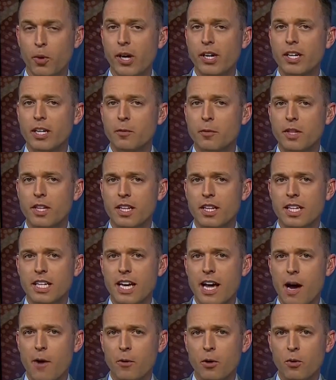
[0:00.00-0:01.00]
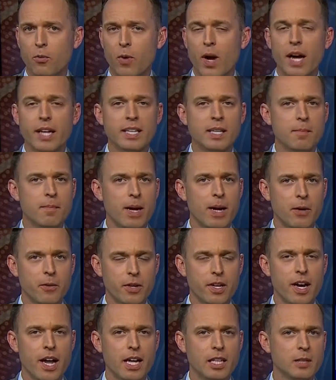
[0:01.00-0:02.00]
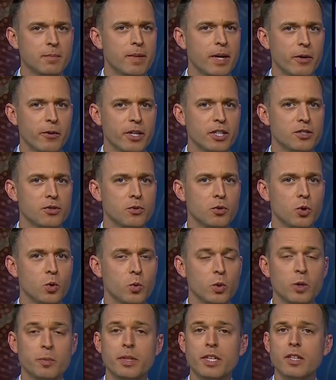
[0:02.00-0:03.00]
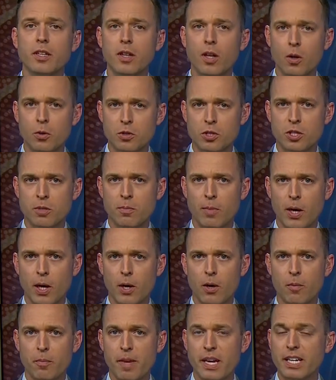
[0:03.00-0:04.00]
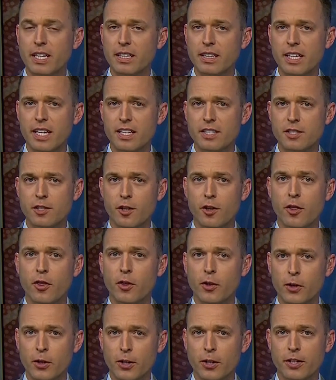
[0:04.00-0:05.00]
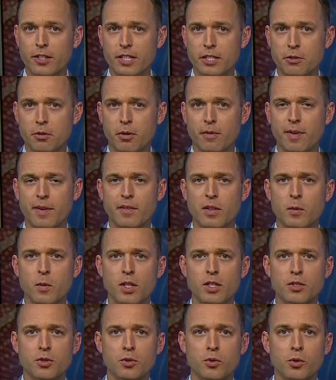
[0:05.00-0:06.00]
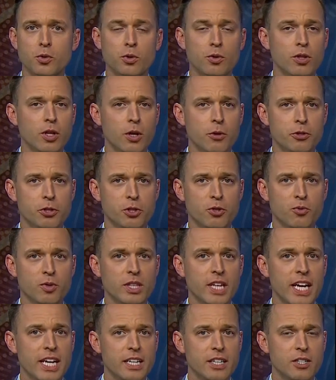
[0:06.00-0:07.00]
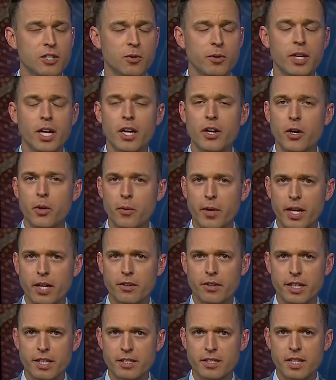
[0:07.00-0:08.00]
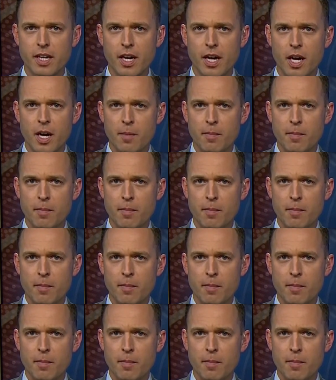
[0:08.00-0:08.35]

Breaking within the hour, Rocky Mountain Elementary School will be closed tomorrow, making this the third District 51 school closure related to an unknown illness.